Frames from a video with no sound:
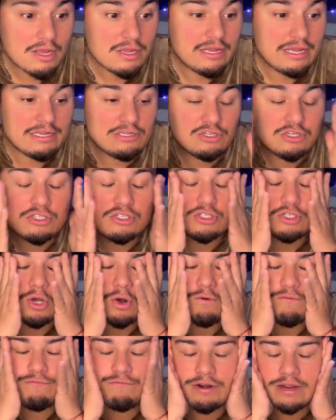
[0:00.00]
It's just
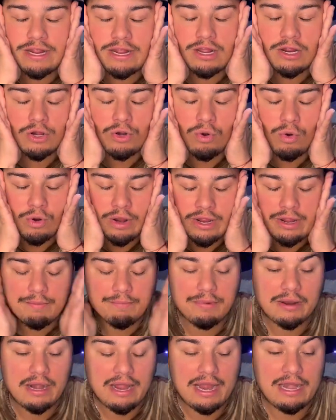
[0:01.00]
so freaking annoying.
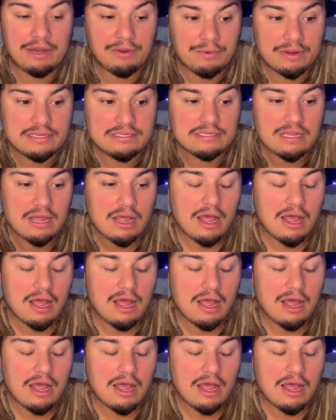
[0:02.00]
But anyways,